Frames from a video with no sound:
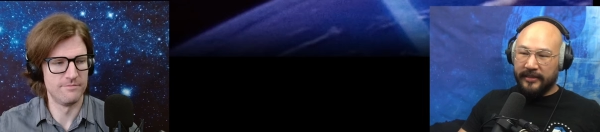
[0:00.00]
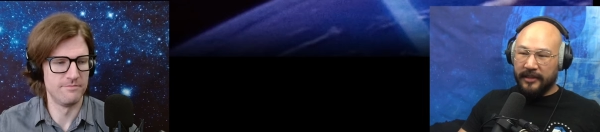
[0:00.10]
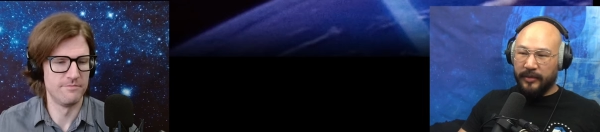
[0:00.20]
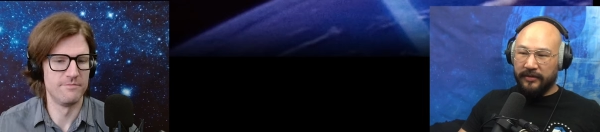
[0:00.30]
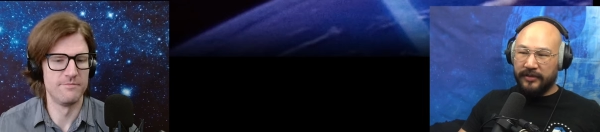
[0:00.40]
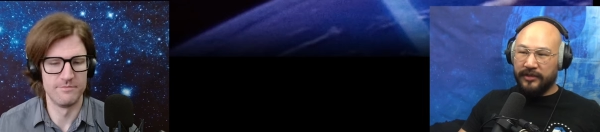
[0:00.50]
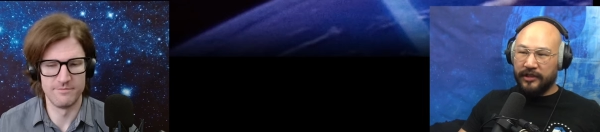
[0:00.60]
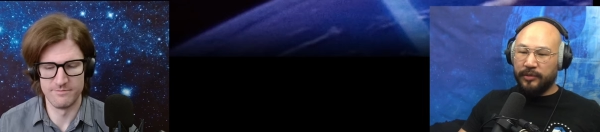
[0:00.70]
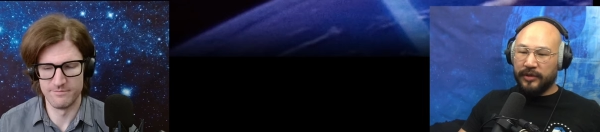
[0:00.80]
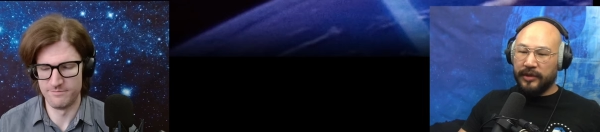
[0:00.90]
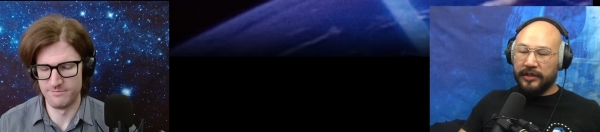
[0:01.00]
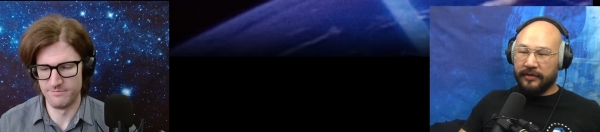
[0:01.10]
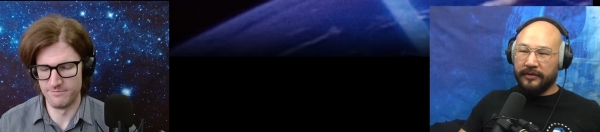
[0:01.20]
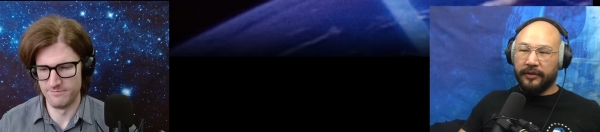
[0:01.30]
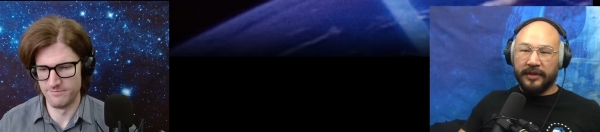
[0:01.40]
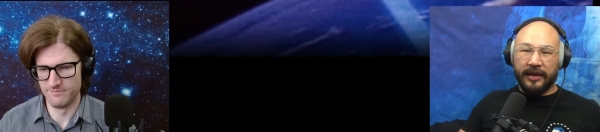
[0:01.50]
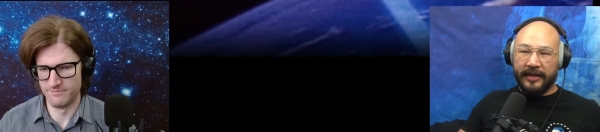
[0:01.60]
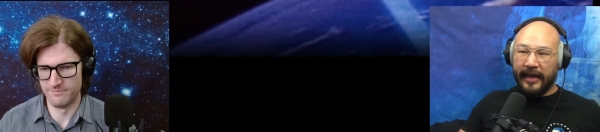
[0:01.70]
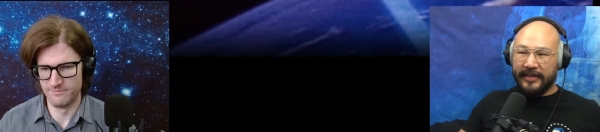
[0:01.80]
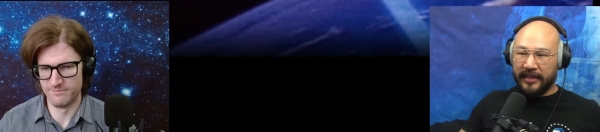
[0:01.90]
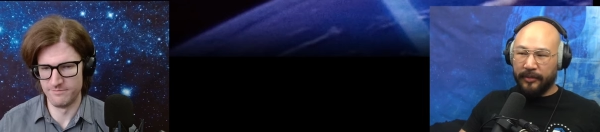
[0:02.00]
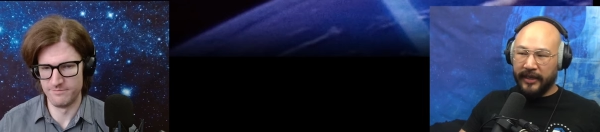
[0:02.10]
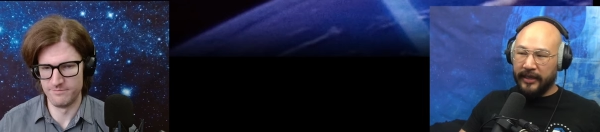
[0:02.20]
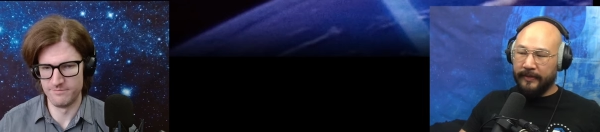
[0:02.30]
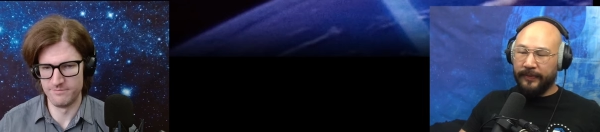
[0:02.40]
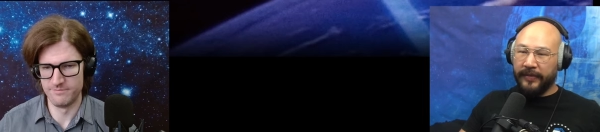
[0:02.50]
Speaker 1: could be super useful for colonizing a planet.